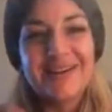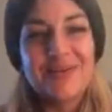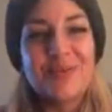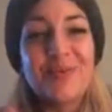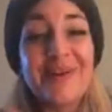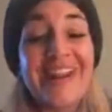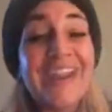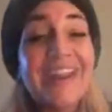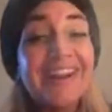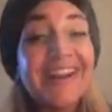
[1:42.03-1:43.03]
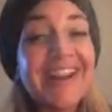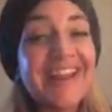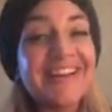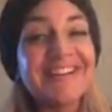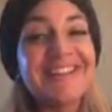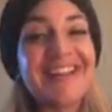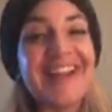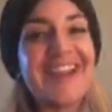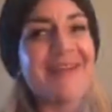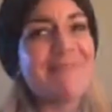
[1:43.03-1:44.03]
Weird energy,
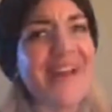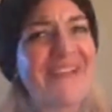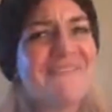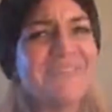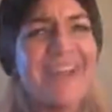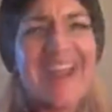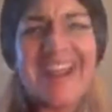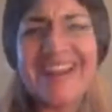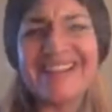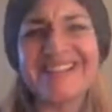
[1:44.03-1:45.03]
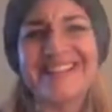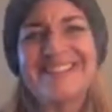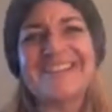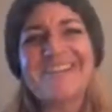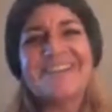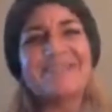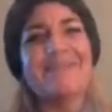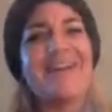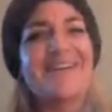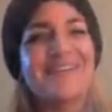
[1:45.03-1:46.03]
am I right? Talking
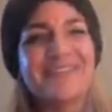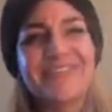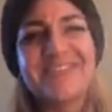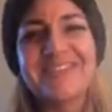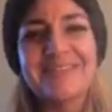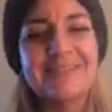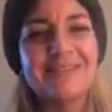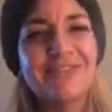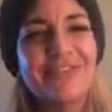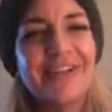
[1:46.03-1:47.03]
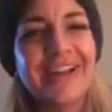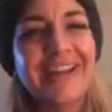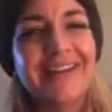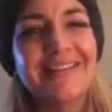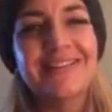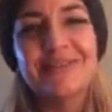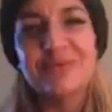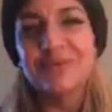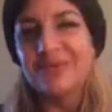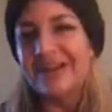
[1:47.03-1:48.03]
about fucking
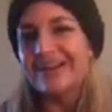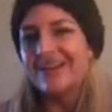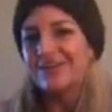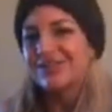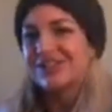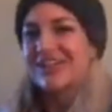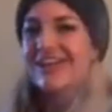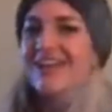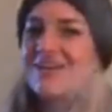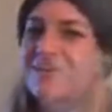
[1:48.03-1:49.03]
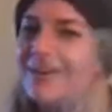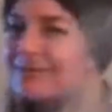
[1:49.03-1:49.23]
rando shit. Hold on,